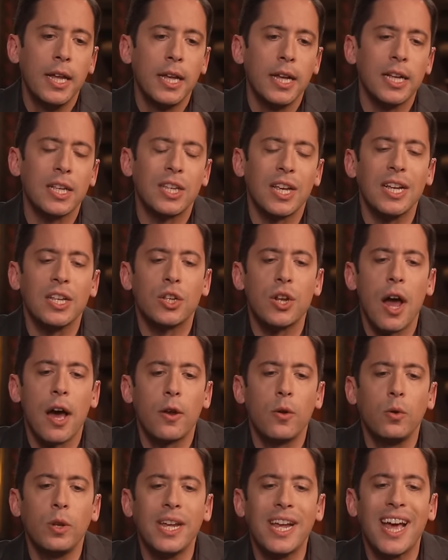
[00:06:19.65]
is is not
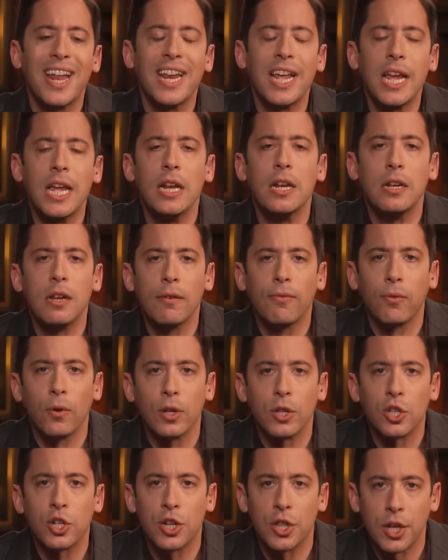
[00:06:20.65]
only an
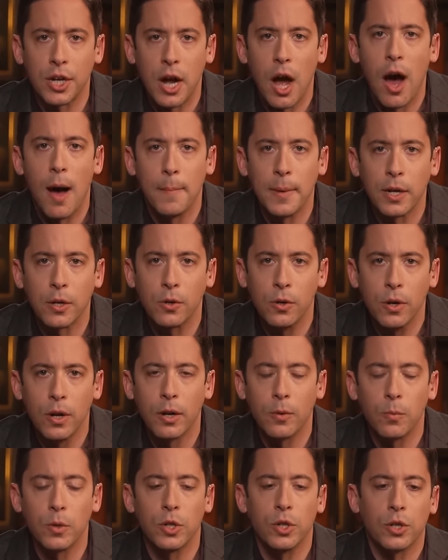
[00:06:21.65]
indifference to the common
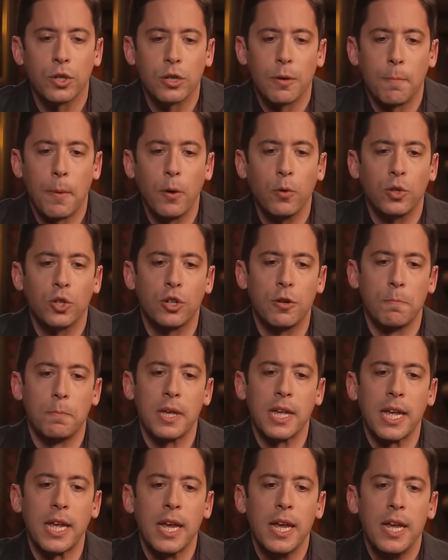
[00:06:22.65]
good, which is supposed to
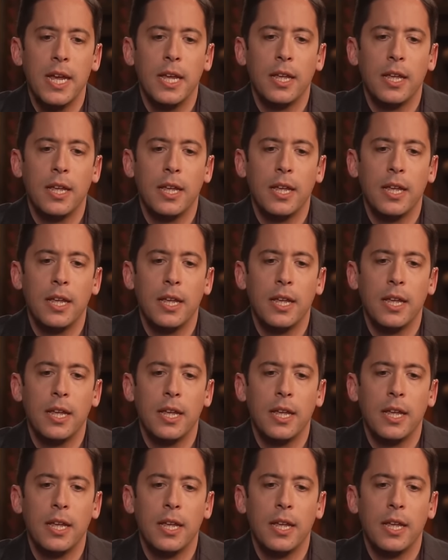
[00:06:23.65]
be